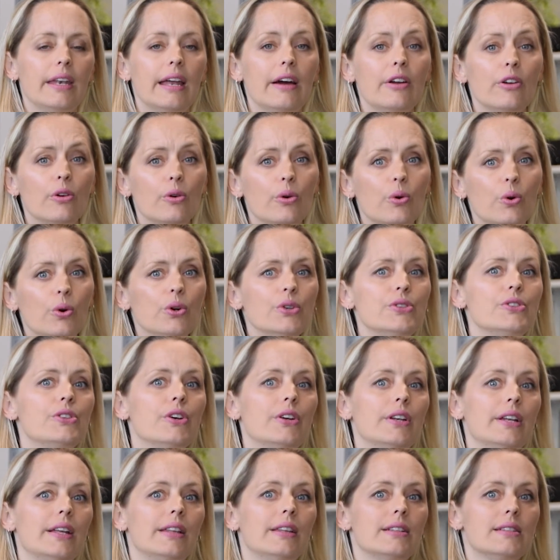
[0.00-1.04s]
you'll also
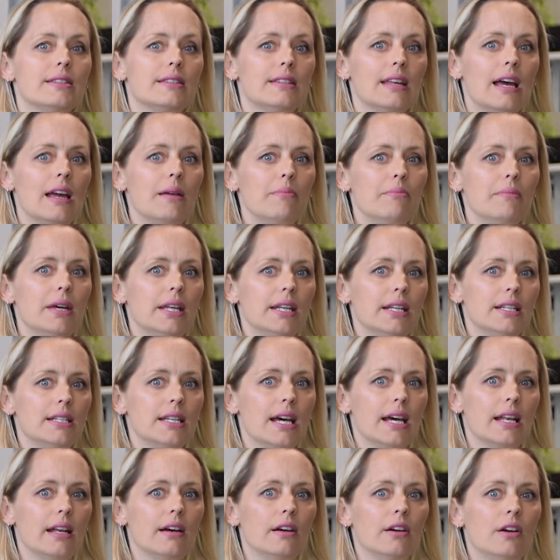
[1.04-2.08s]
need the same
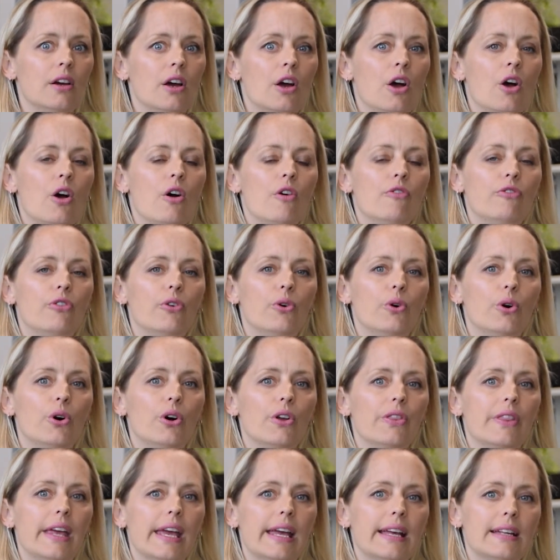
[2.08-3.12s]
metadata for
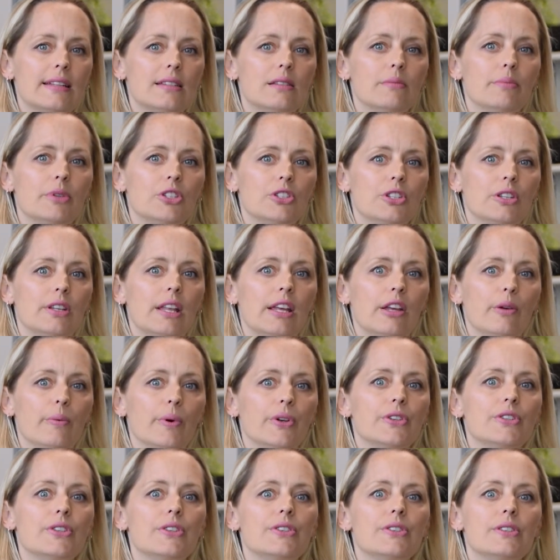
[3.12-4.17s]
the exhibition that you
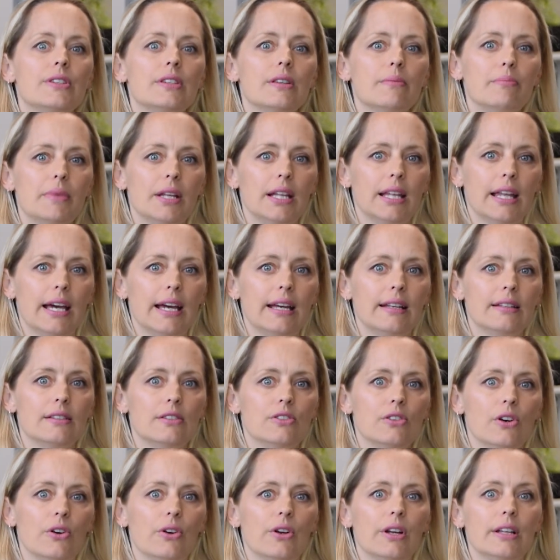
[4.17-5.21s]
want to simulate.
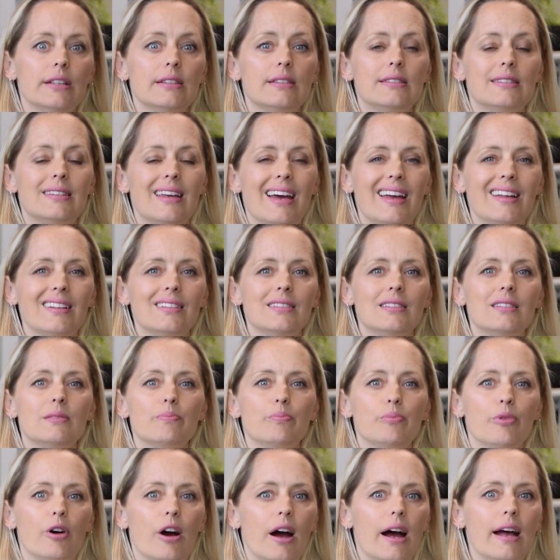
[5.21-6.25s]
So it's dates,
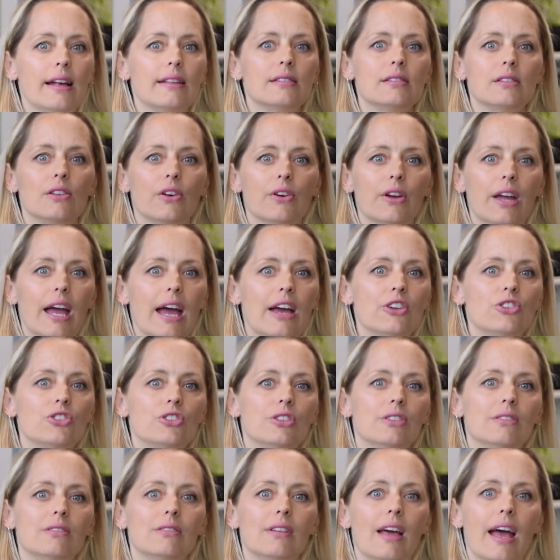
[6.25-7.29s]
price,
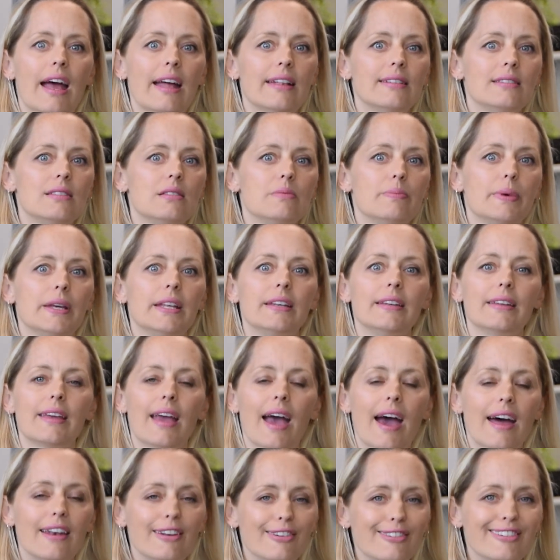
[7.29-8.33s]
location, ad spend,
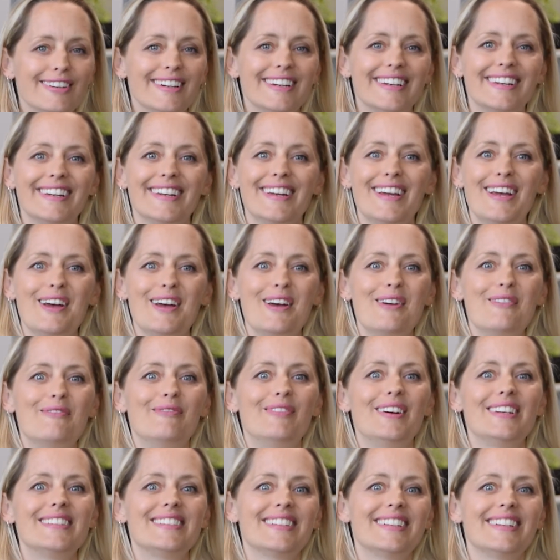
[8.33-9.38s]
category,
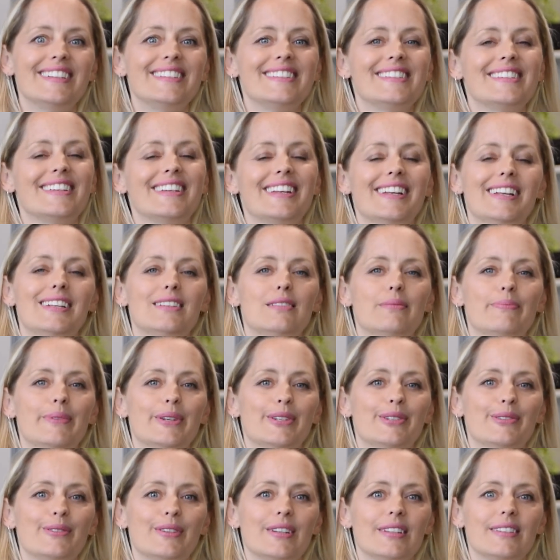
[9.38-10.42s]
resonance and any
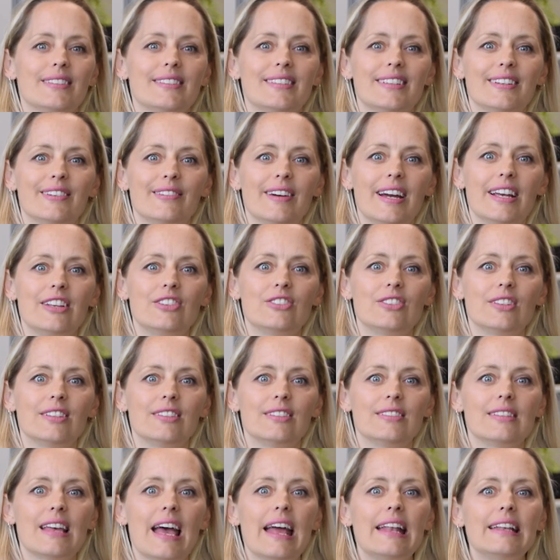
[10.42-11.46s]
special
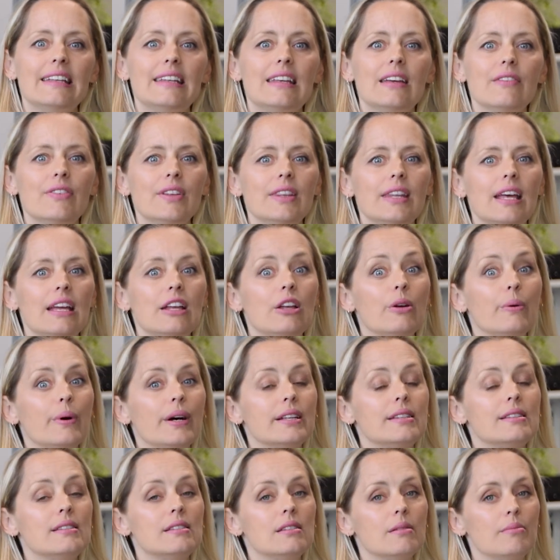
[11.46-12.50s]
considerations. And given that you
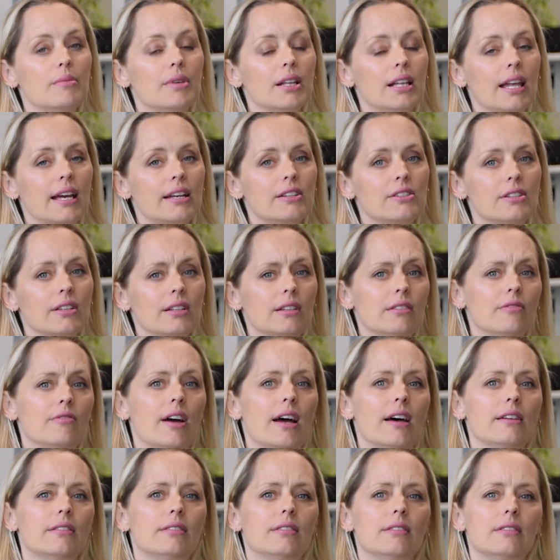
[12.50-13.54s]
are simulating
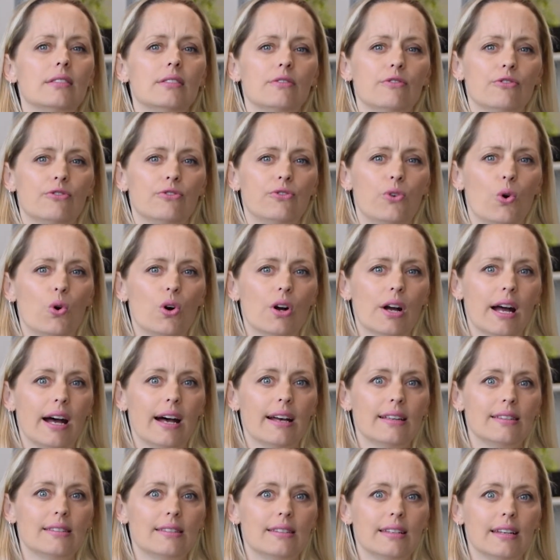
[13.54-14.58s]
rather than
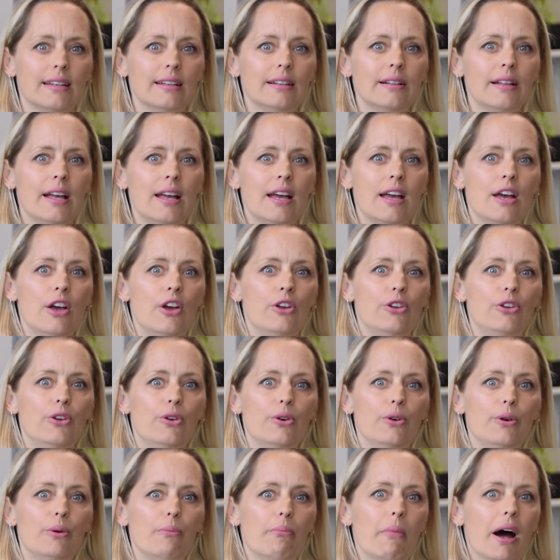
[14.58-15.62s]
forecasting,
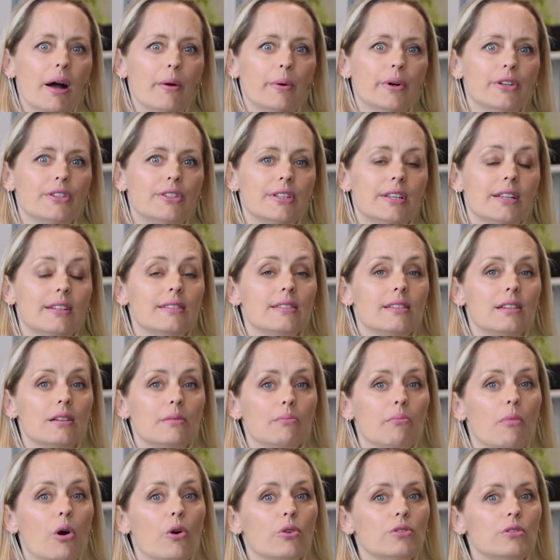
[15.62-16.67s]
you might want to consider
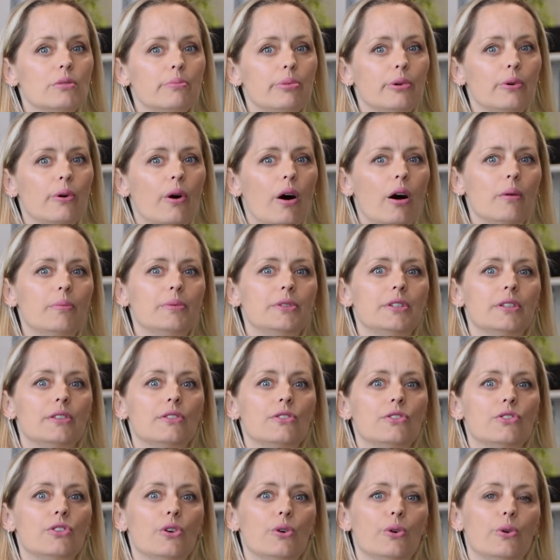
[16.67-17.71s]
multiple
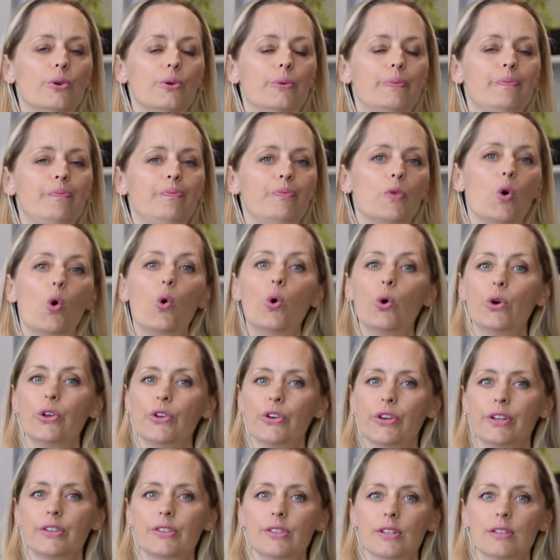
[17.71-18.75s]
options too. Or
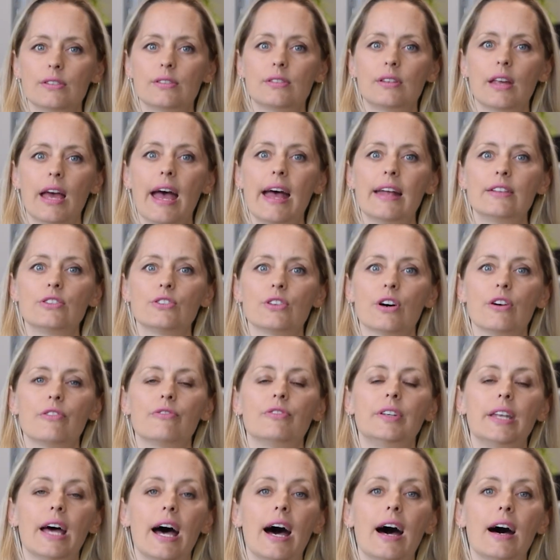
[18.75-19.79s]
you can just hands off
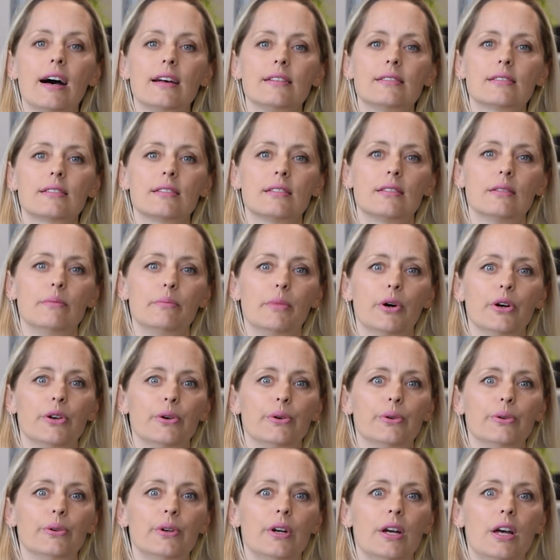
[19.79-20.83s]
and ask the
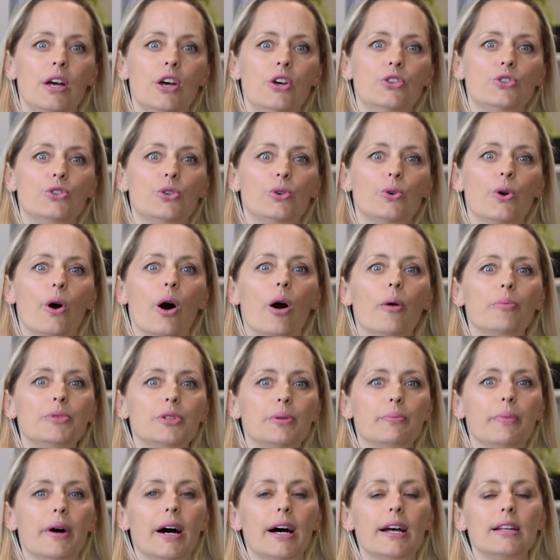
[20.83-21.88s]
model to
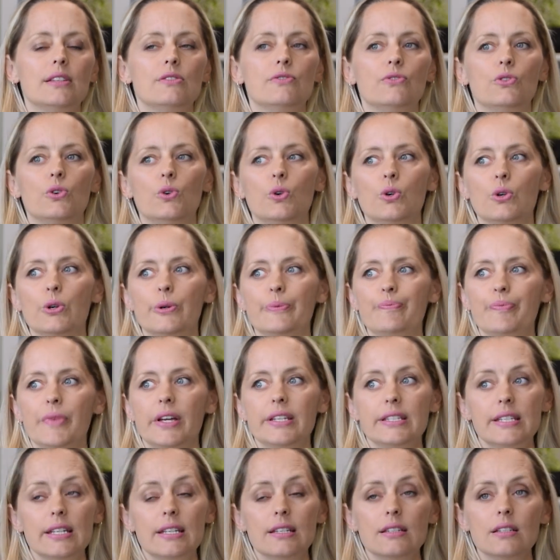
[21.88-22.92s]
optimize for
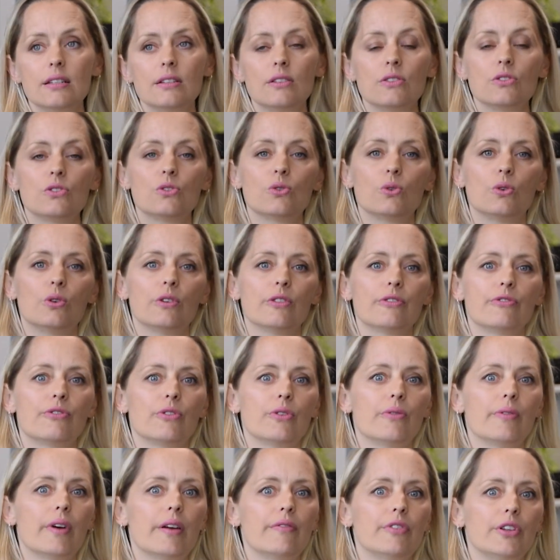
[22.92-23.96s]
attendance or
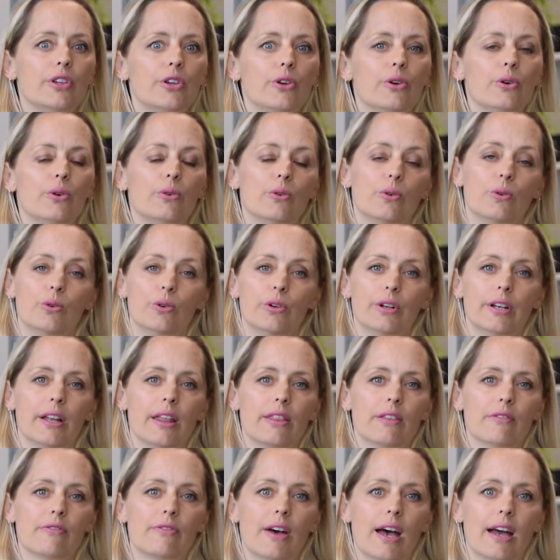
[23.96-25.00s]
for revenue or
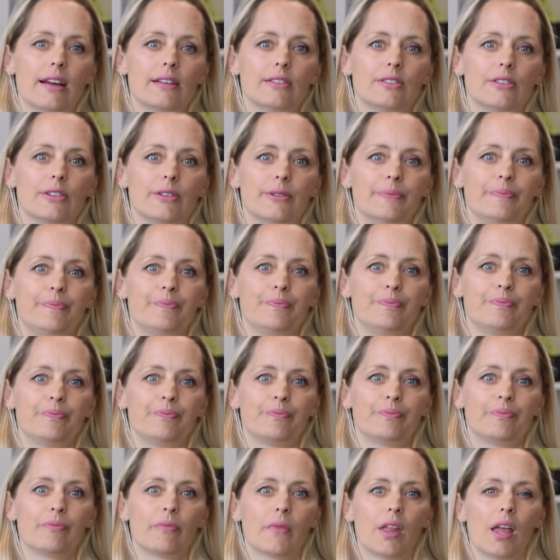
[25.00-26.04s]
another factor.
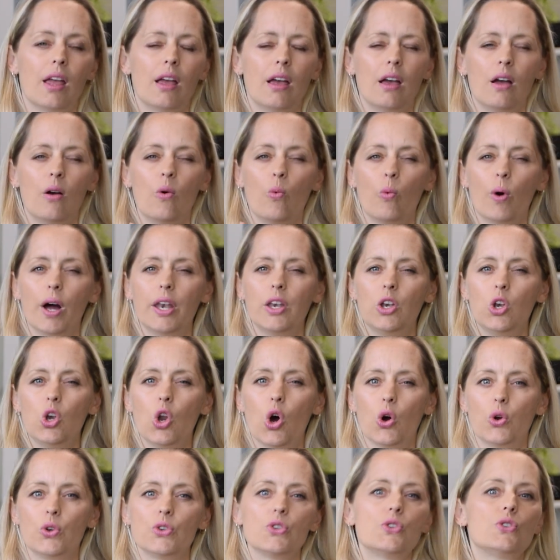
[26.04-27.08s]
One
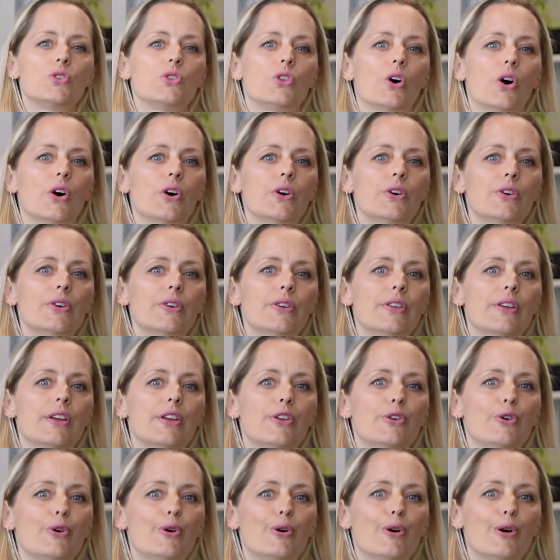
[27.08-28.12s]
note though,
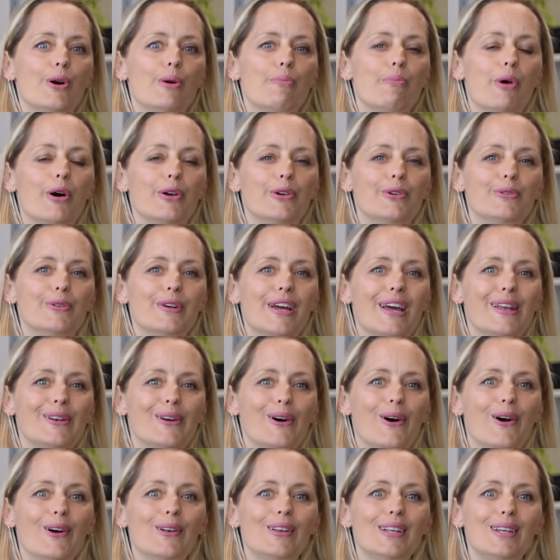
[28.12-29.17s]
your model can
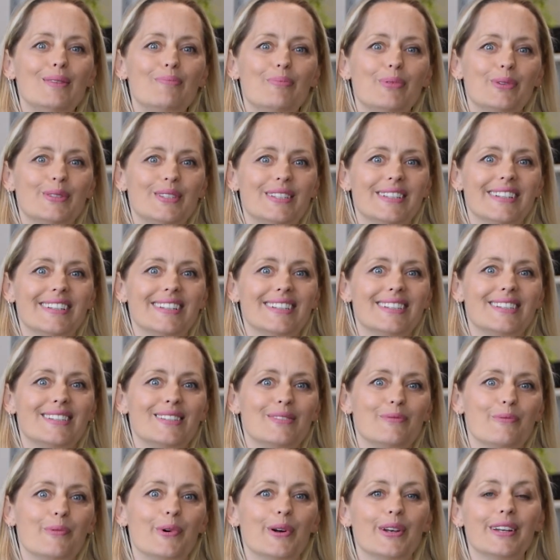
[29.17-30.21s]
only
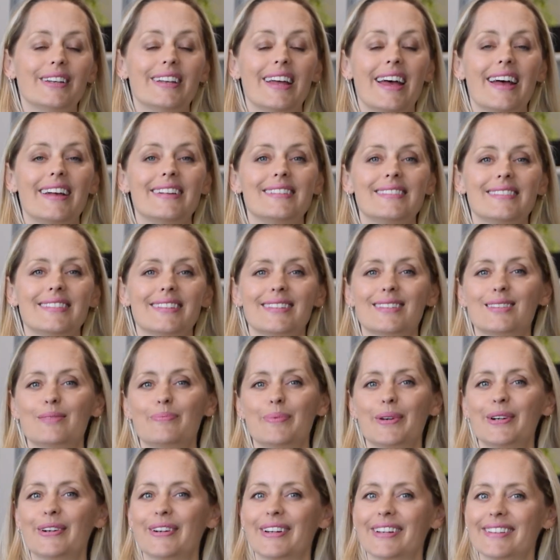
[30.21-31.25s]
predict what it has
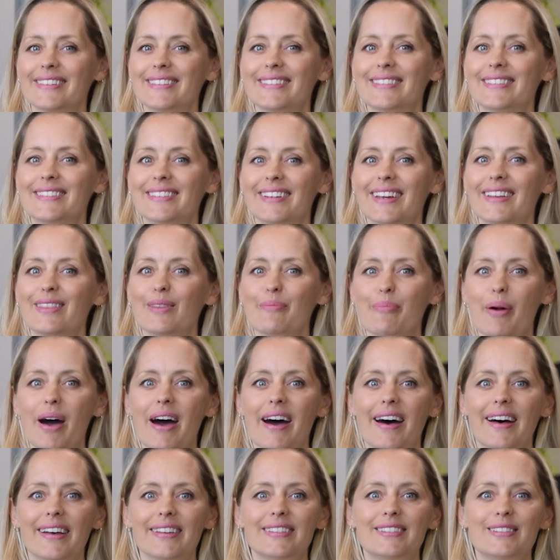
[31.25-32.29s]
experienced in the
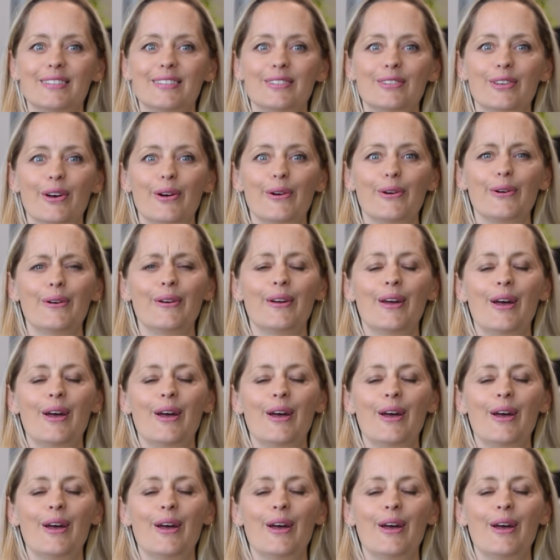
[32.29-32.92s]
past. So,